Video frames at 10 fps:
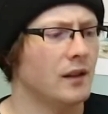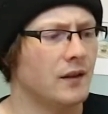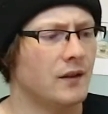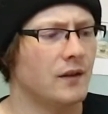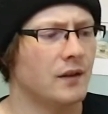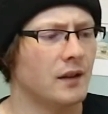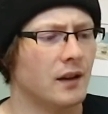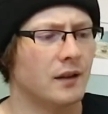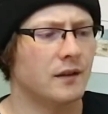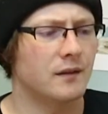
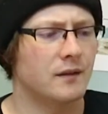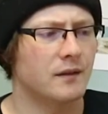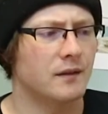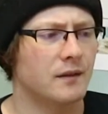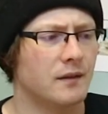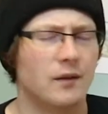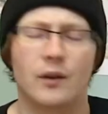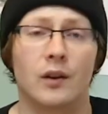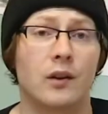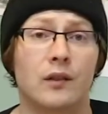and
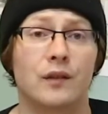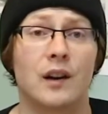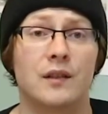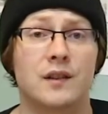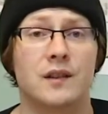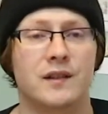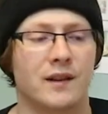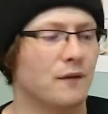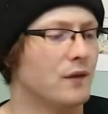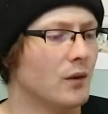not enough answers, and
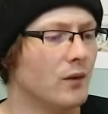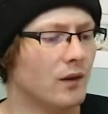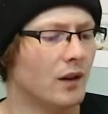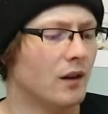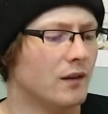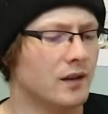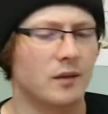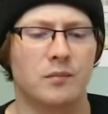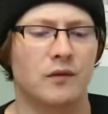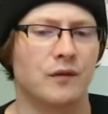I feel art
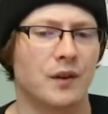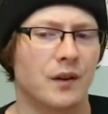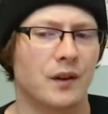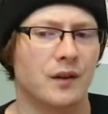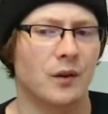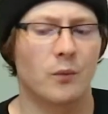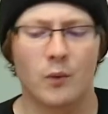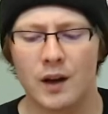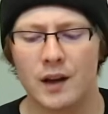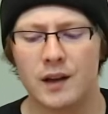can provide a
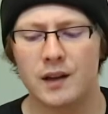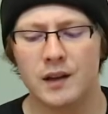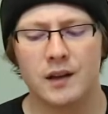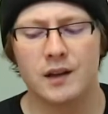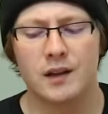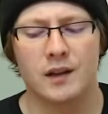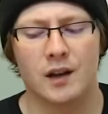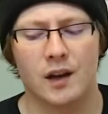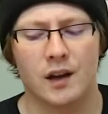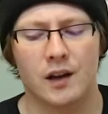way
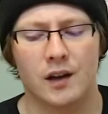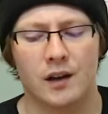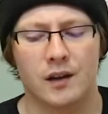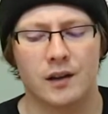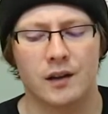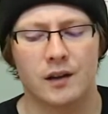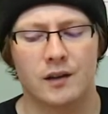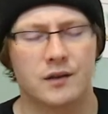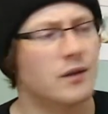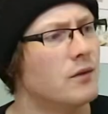
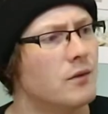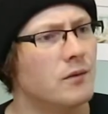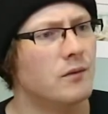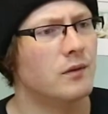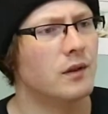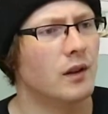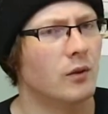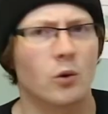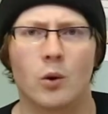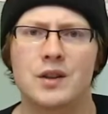to, you know,
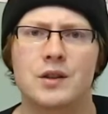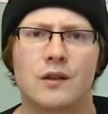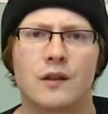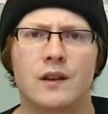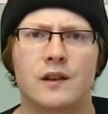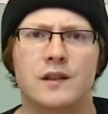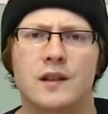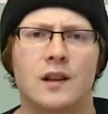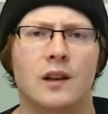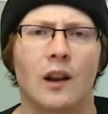question things
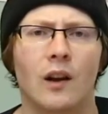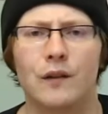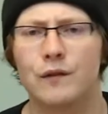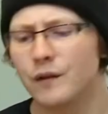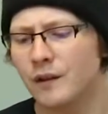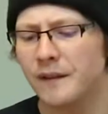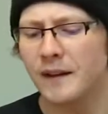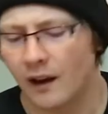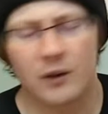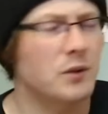in life.
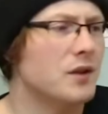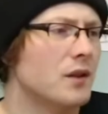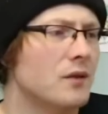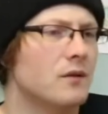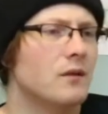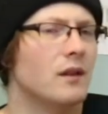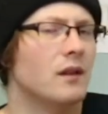And also